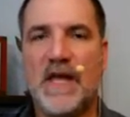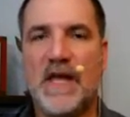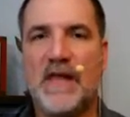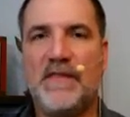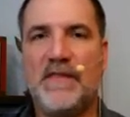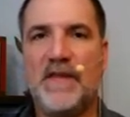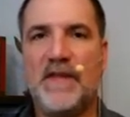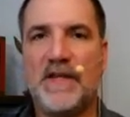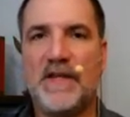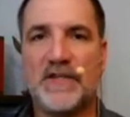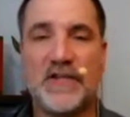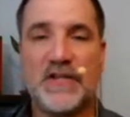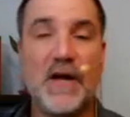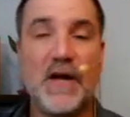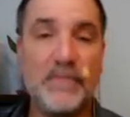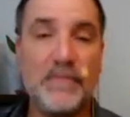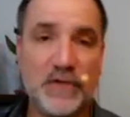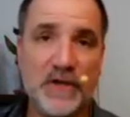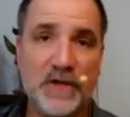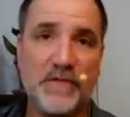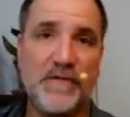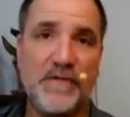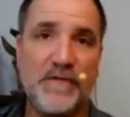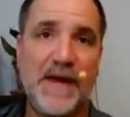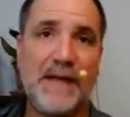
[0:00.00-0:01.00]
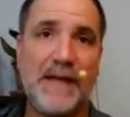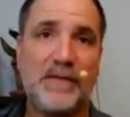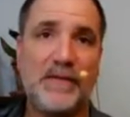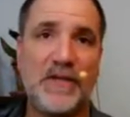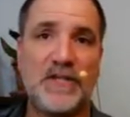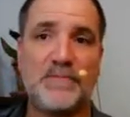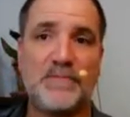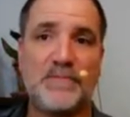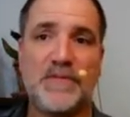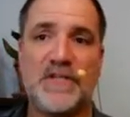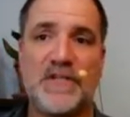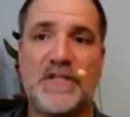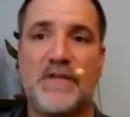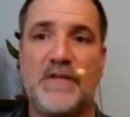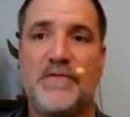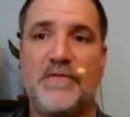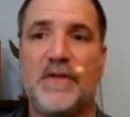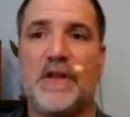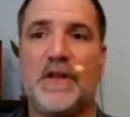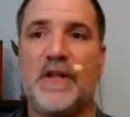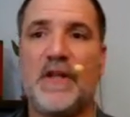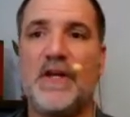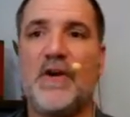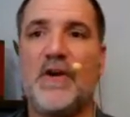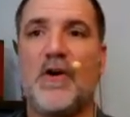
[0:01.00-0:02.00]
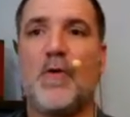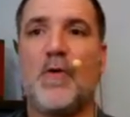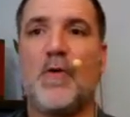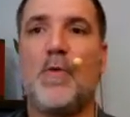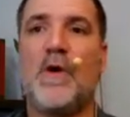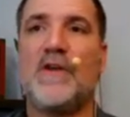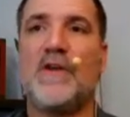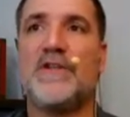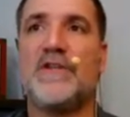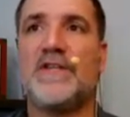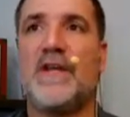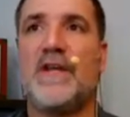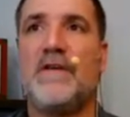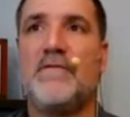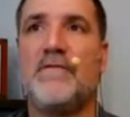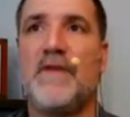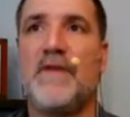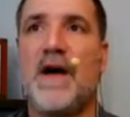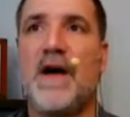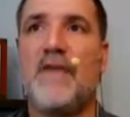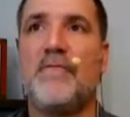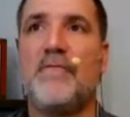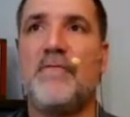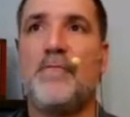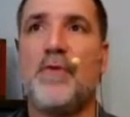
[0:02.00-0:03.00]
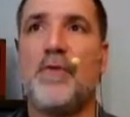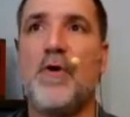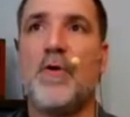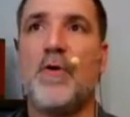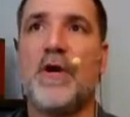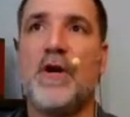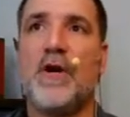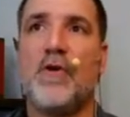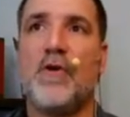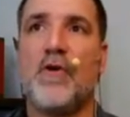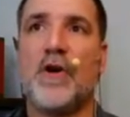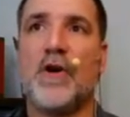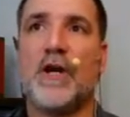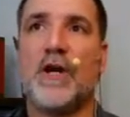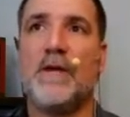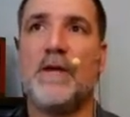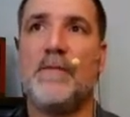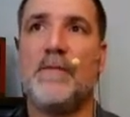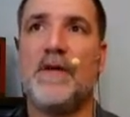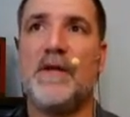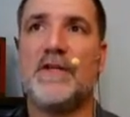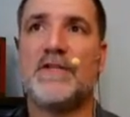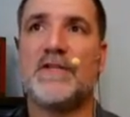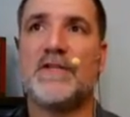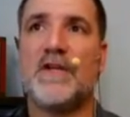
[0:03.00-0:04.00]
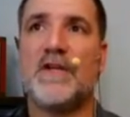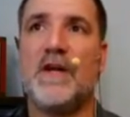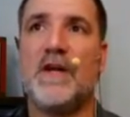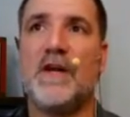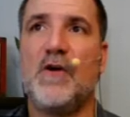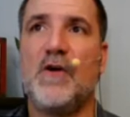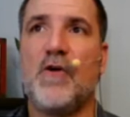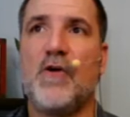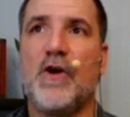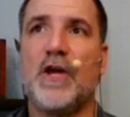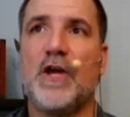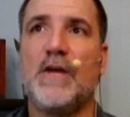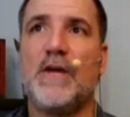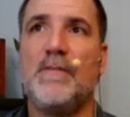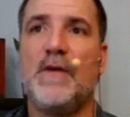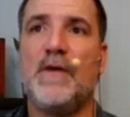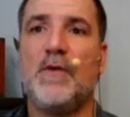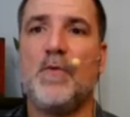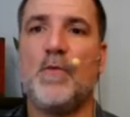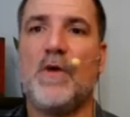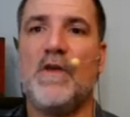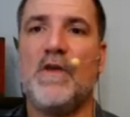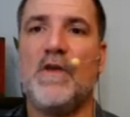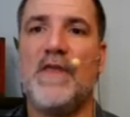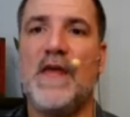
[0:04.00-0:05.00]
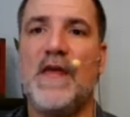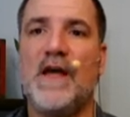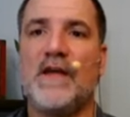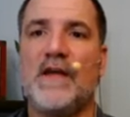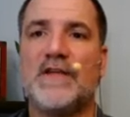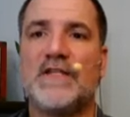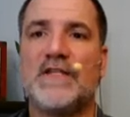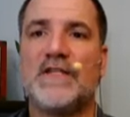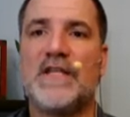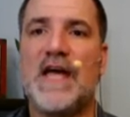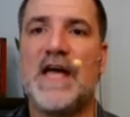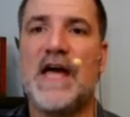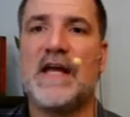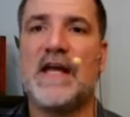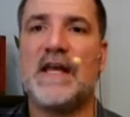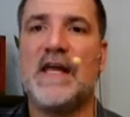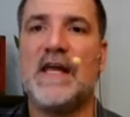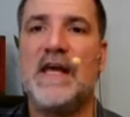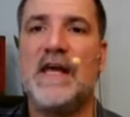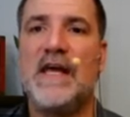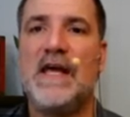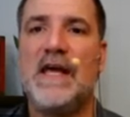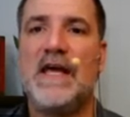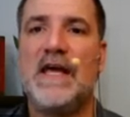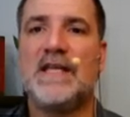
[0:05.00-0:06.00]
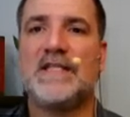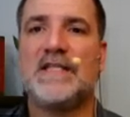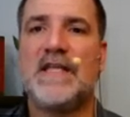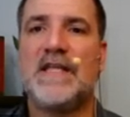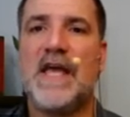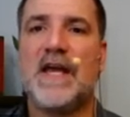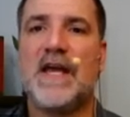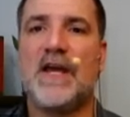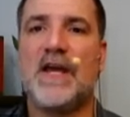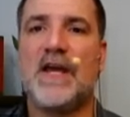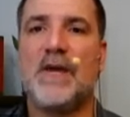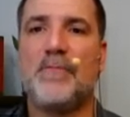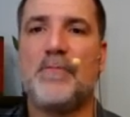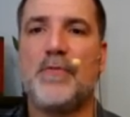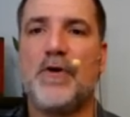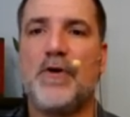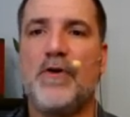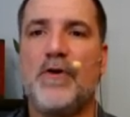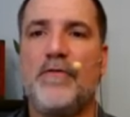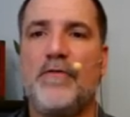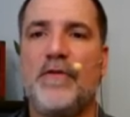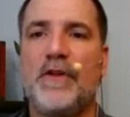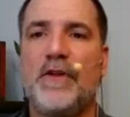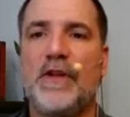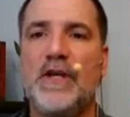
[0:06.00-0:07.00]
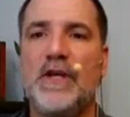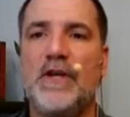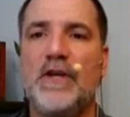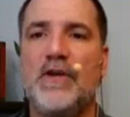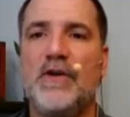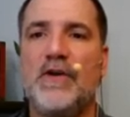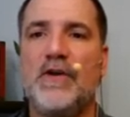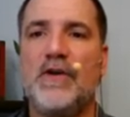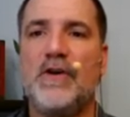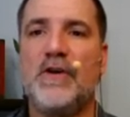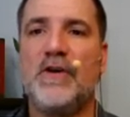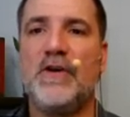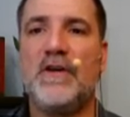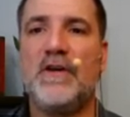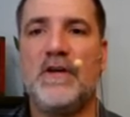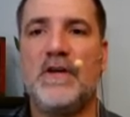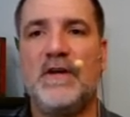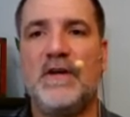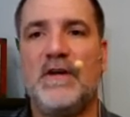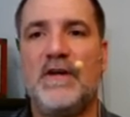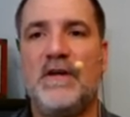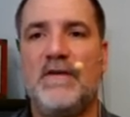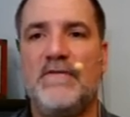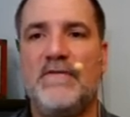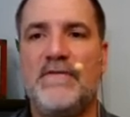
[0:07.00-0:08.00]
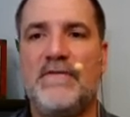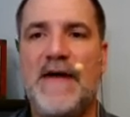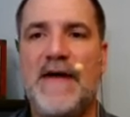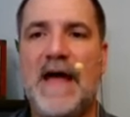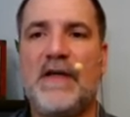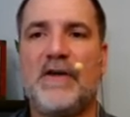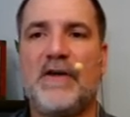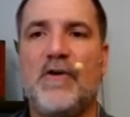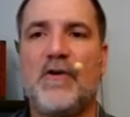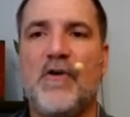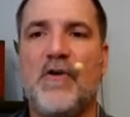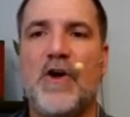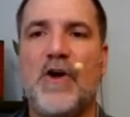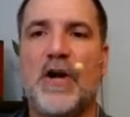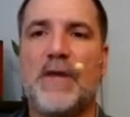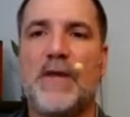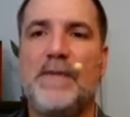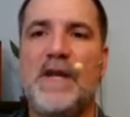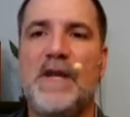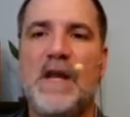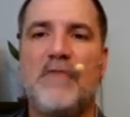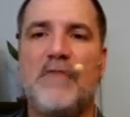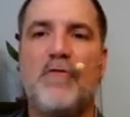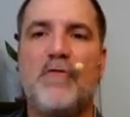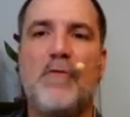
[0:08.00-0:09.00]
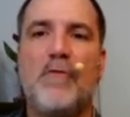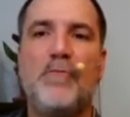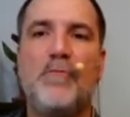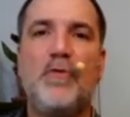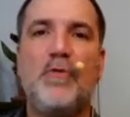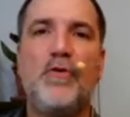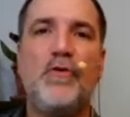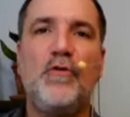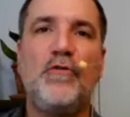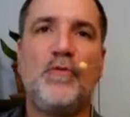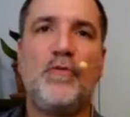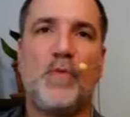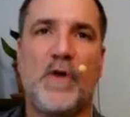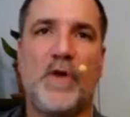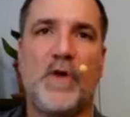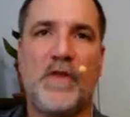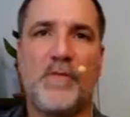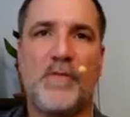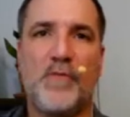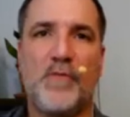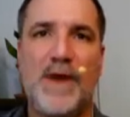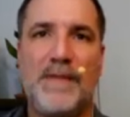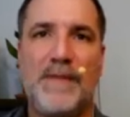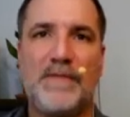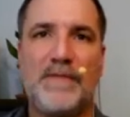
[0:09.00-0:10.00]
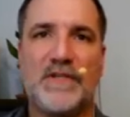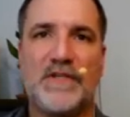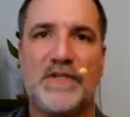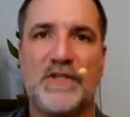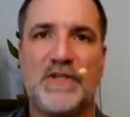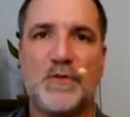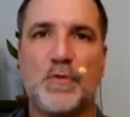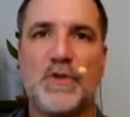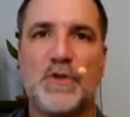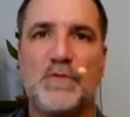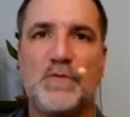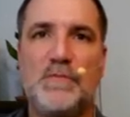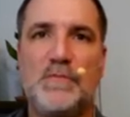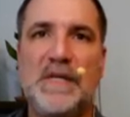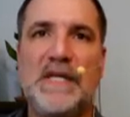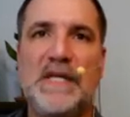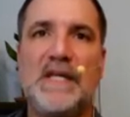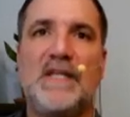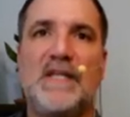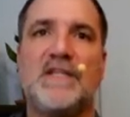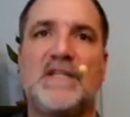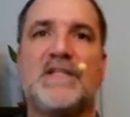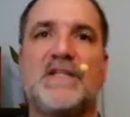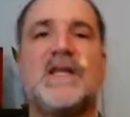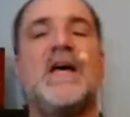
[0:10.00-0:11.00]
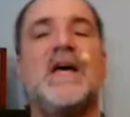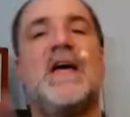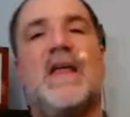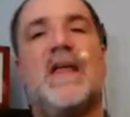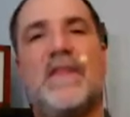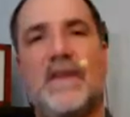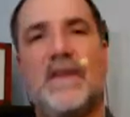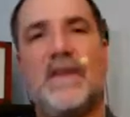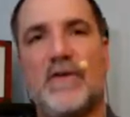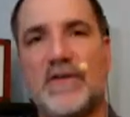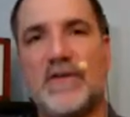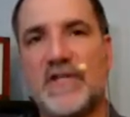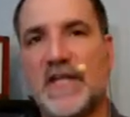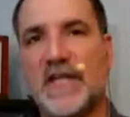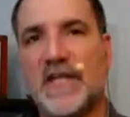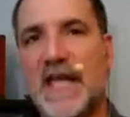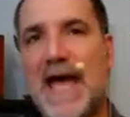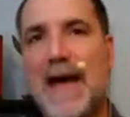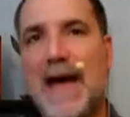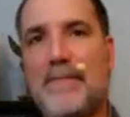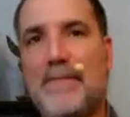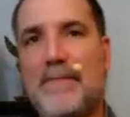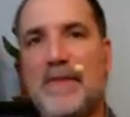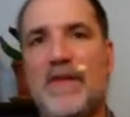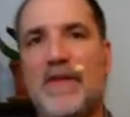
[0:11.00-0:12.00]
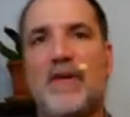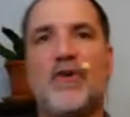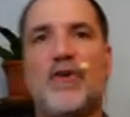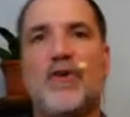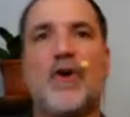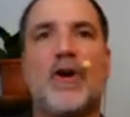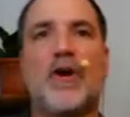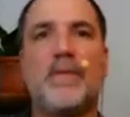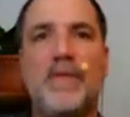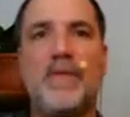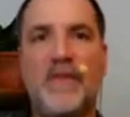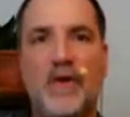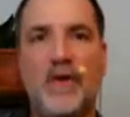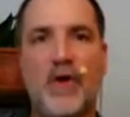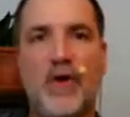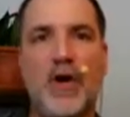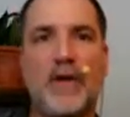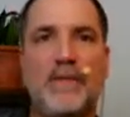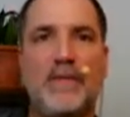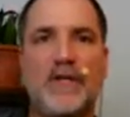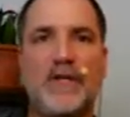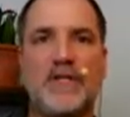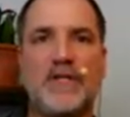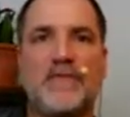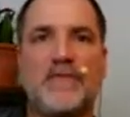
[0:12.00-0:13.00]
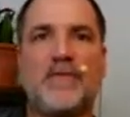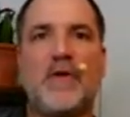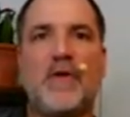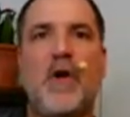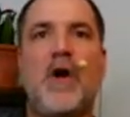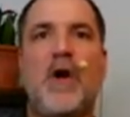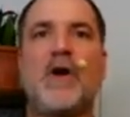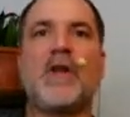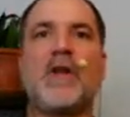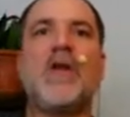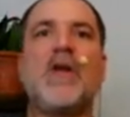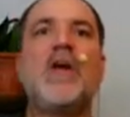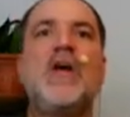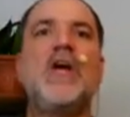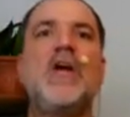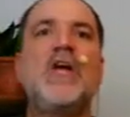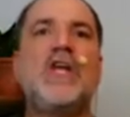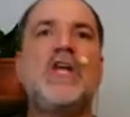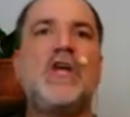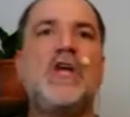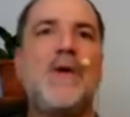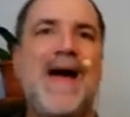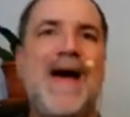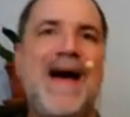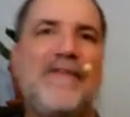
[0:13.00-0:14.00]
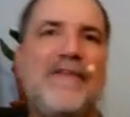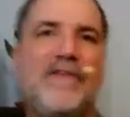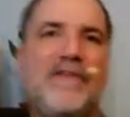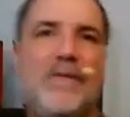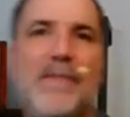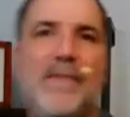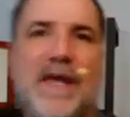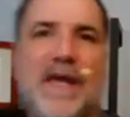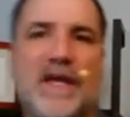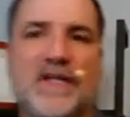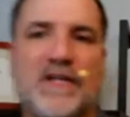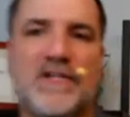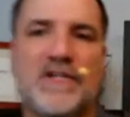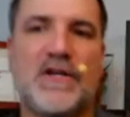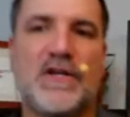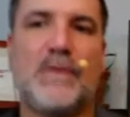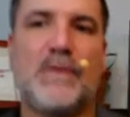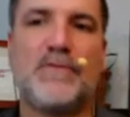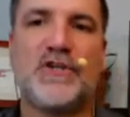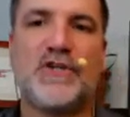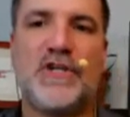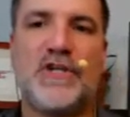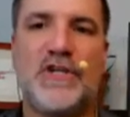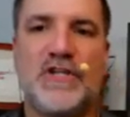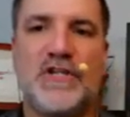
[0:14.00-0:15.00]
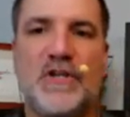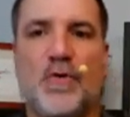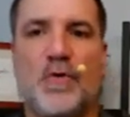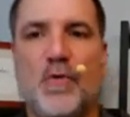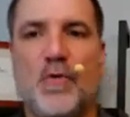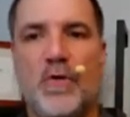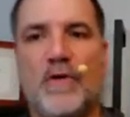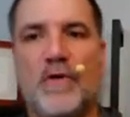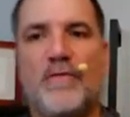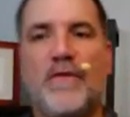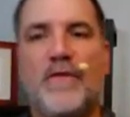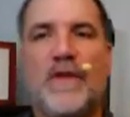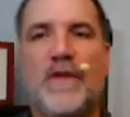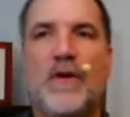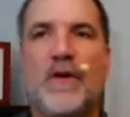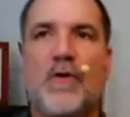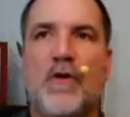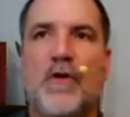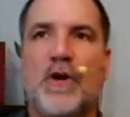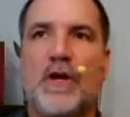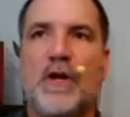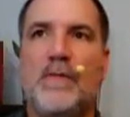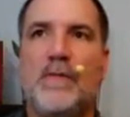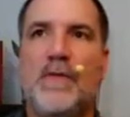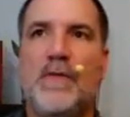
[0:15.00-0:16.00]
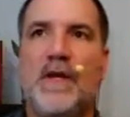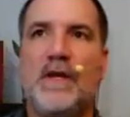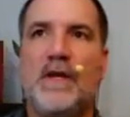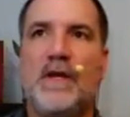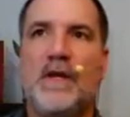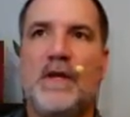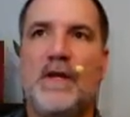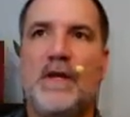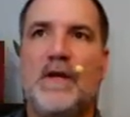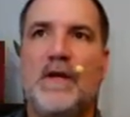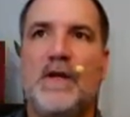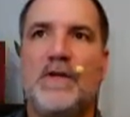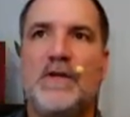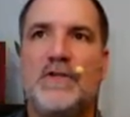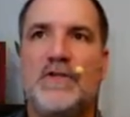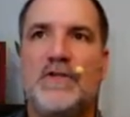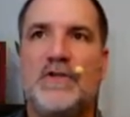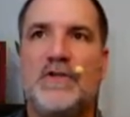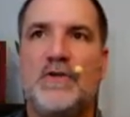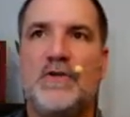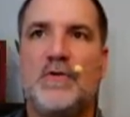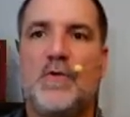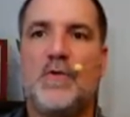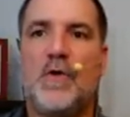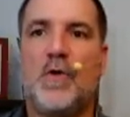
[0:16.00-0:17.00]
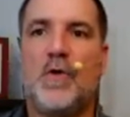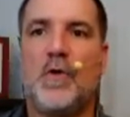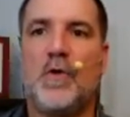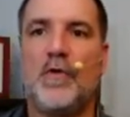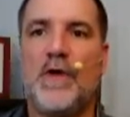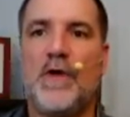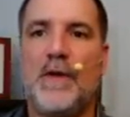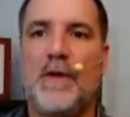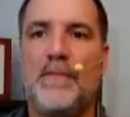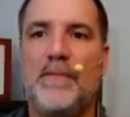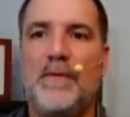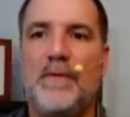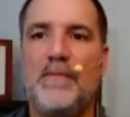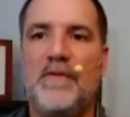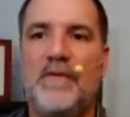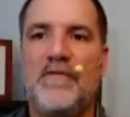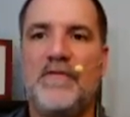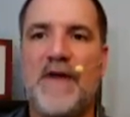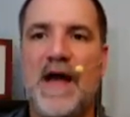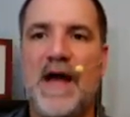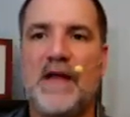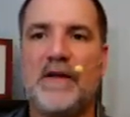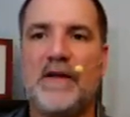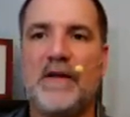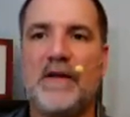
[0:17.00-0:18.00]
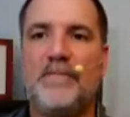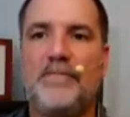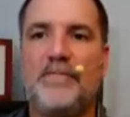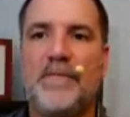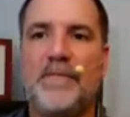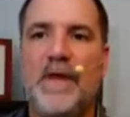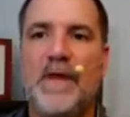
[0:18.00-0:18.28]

And the assumption family specifically are ones that involve broken arguments, an argument where the LSAT has taken a perfectly good, valid argument and removed one of the premises, which means there is a gap in the argument. The argument is flawed. You have to make assumptions in order for the argument to hold up and be valid.